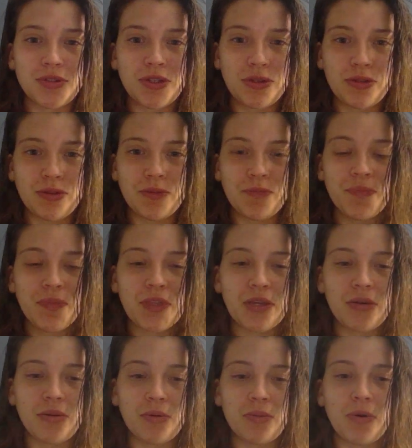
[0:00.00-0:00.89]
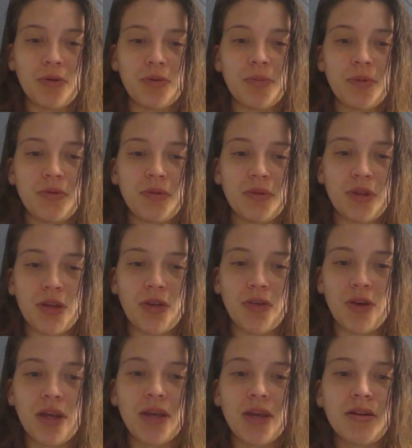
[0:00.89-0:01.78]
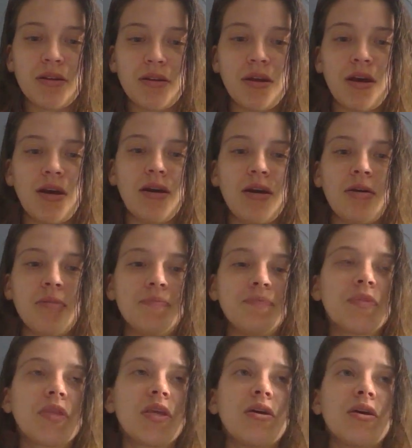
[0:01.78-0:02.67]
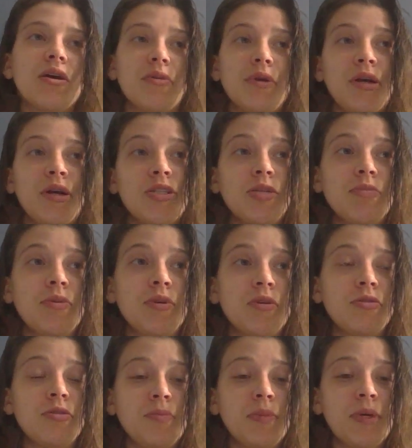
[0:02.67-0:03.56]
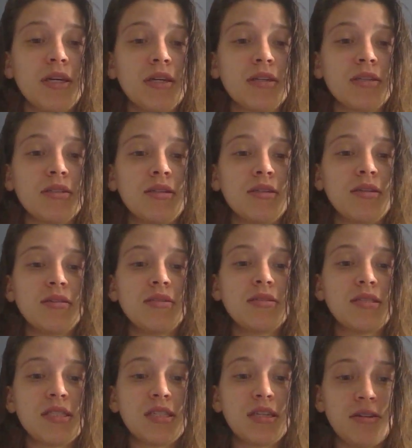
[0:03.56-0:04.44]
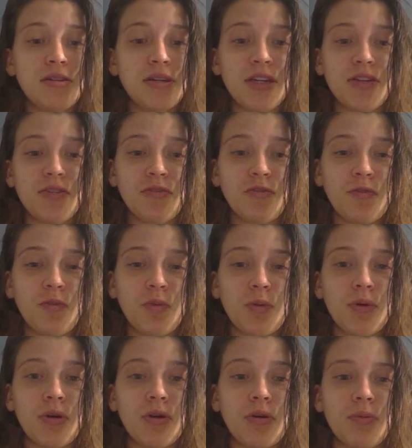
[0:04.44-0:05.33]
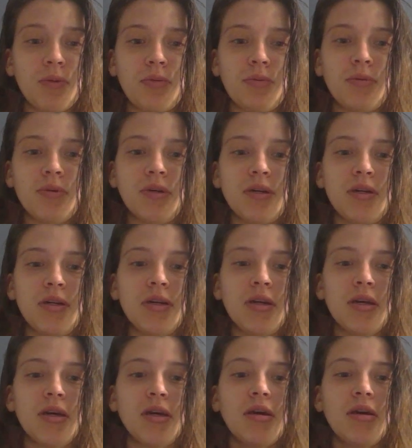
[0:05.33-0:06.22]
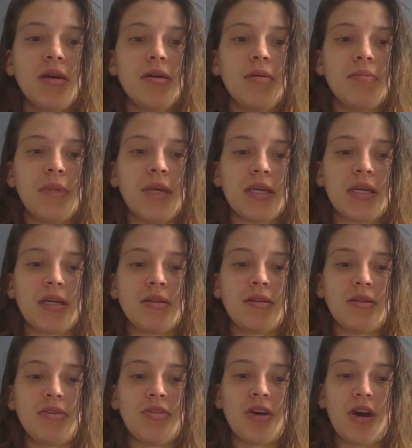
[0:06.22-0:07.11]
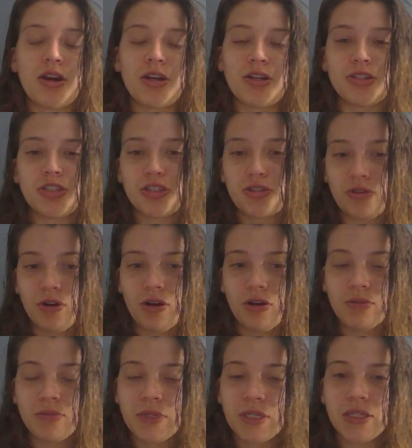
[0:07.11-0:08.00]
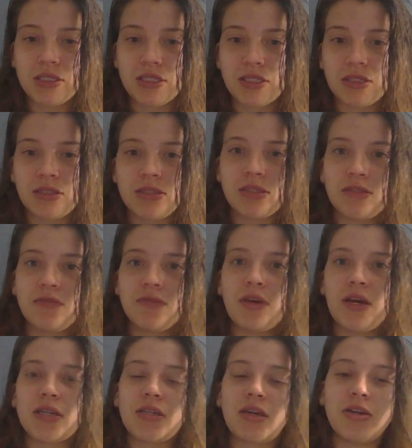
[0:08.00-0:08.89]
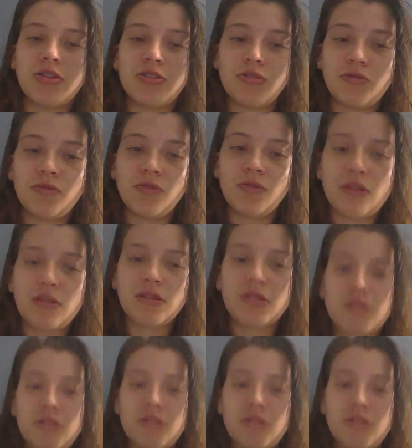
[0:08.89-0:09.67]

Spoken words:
So they would both be really great. We also both picked serine for what would make it not as strong because it is in fact hydrophilic.